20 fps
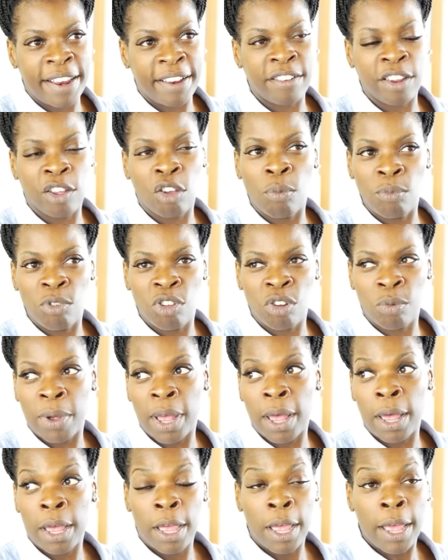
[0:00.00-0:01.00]
to come to
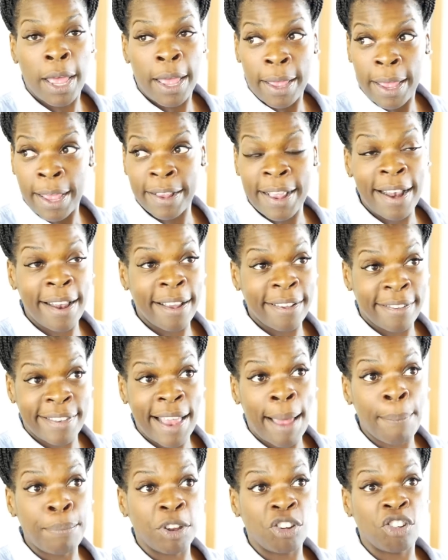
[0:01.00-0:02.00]
an
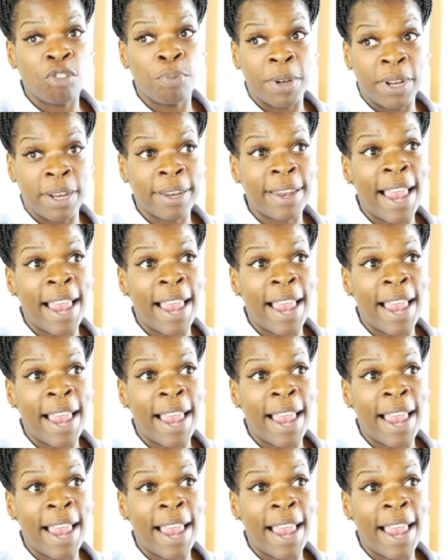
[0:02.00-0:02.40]
establishment